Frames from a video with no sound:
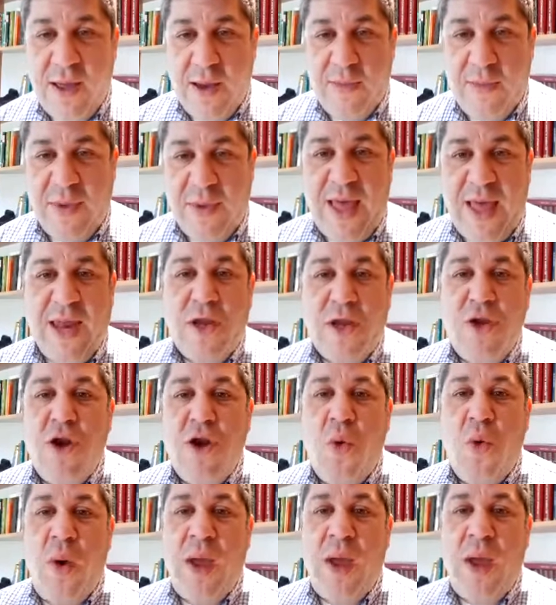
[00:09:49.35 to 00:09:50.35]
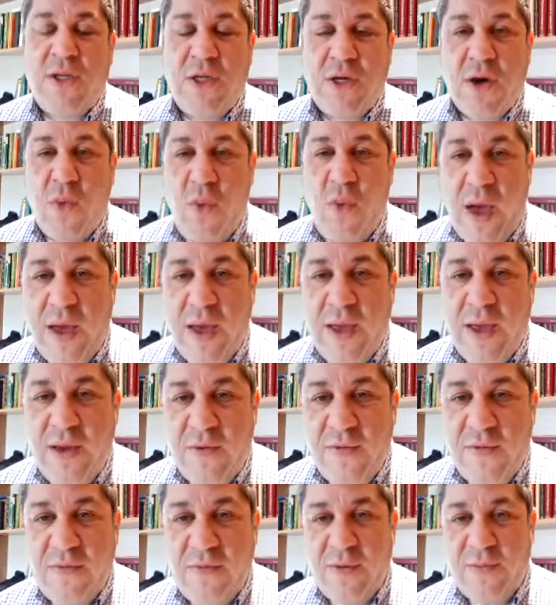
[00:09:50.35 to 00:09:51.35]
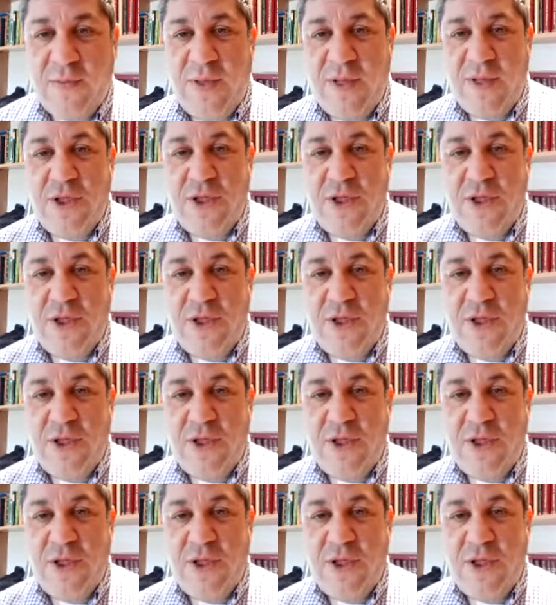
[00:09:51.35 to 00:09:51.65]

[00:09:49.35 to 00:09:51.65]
but that in no way took away from the